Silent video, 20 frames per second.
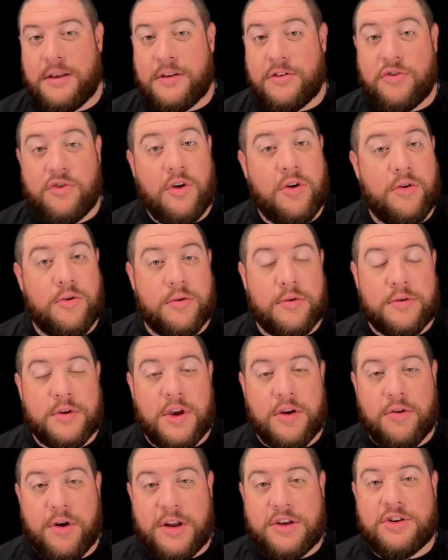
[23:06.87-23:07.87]
So,
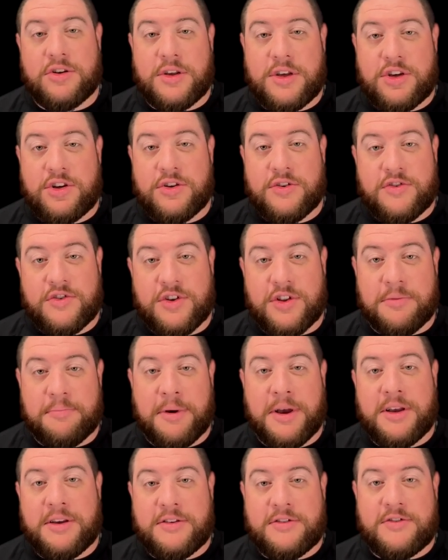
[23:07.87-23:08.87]
congratulations to the
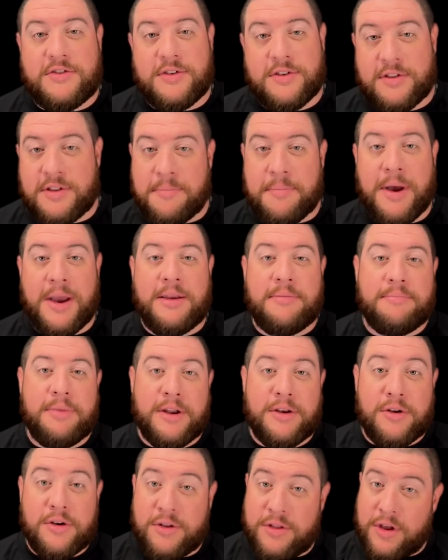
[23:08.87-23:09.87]
Buzz, the
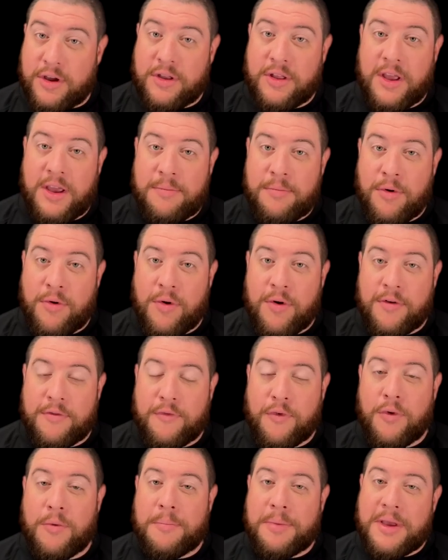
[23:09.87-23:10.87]
Mindbender, and the Claymore
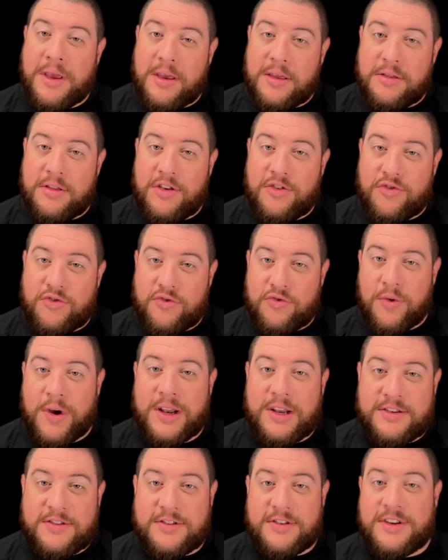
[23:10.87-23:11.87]
for being the
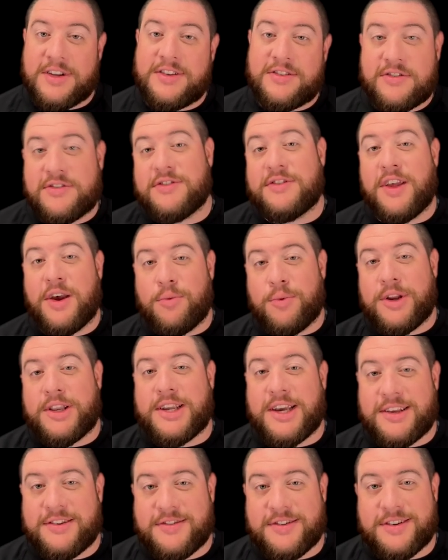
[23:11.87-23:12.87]
straightest discs that we
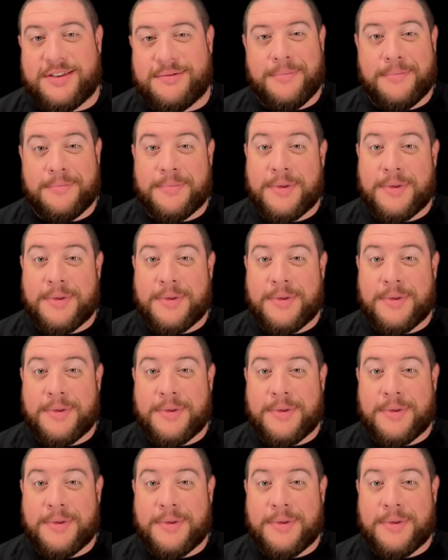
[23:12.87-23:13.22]
tested.